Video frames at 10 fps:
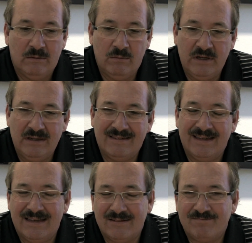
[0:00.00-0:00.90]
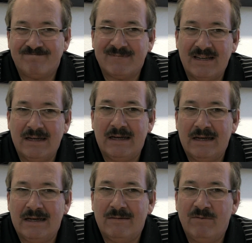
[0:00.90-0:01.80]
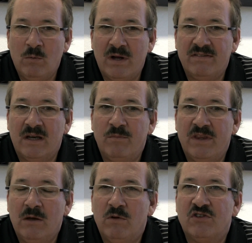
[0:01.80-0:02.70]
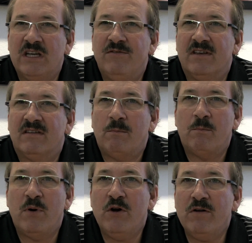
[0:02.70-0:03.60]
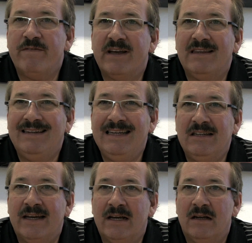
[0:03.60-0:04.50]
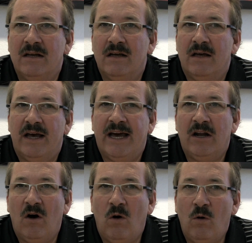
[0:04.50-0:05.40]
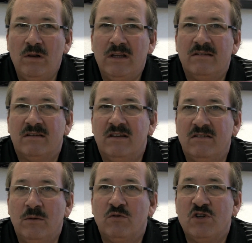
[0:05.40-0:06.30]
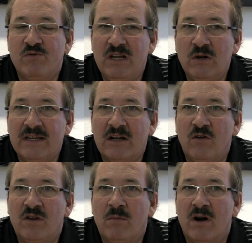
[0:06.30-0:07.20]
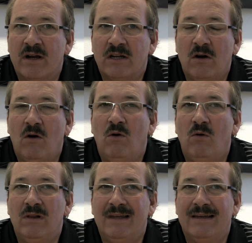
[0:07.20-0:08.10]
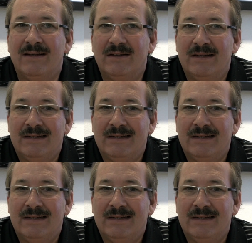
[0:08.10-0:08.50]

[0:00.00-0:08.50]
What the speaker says: We said we want something which gives us perfect detail, and all the systems which we looked at on the market, all the